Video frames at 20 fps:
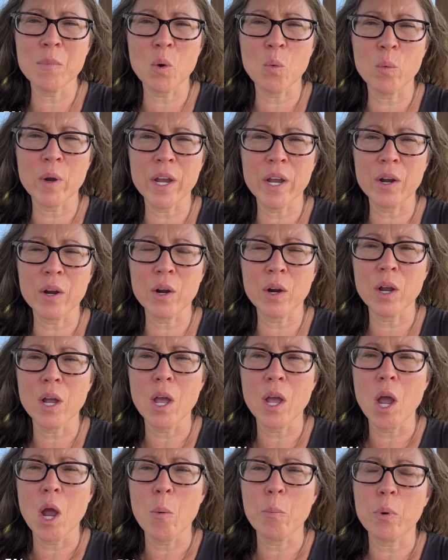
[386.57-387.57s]
where
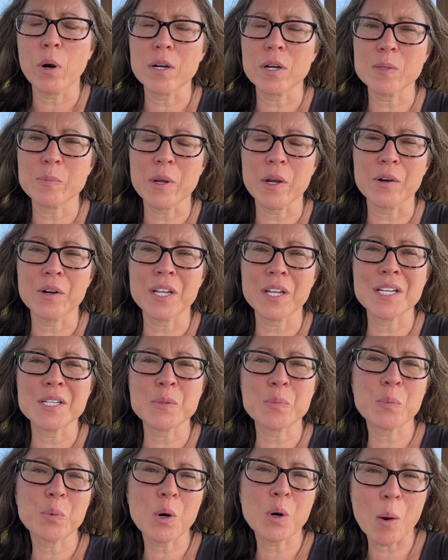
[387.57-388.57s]
prosperity is
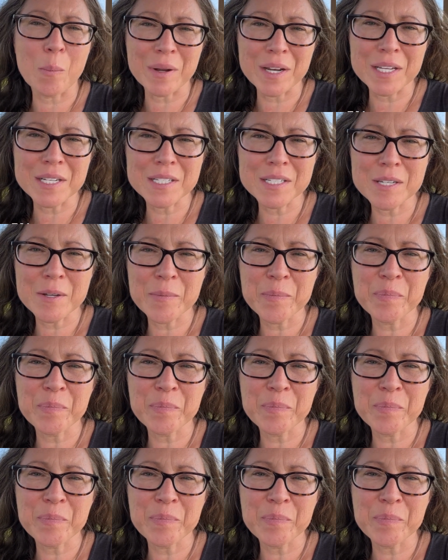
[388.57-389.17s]
prominent.